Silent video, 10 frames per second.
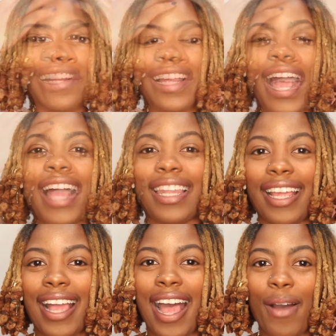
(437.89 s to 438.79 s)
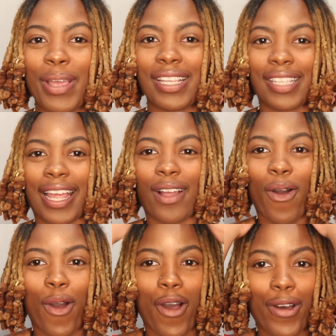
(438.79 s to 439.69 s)
But I like how it's like
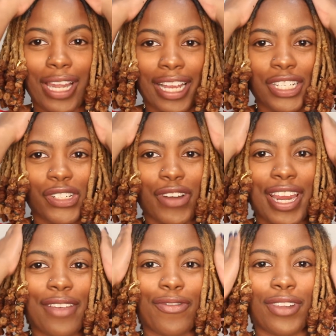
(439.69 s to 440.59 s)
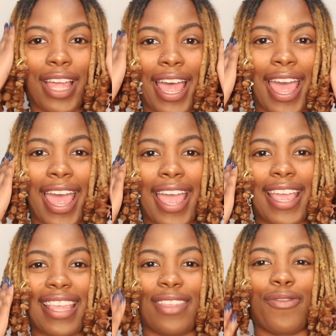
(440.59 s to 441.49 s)
all like straight and flat
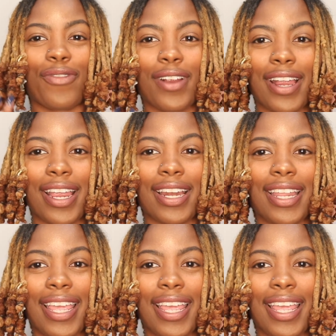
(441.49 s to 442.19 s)
in the front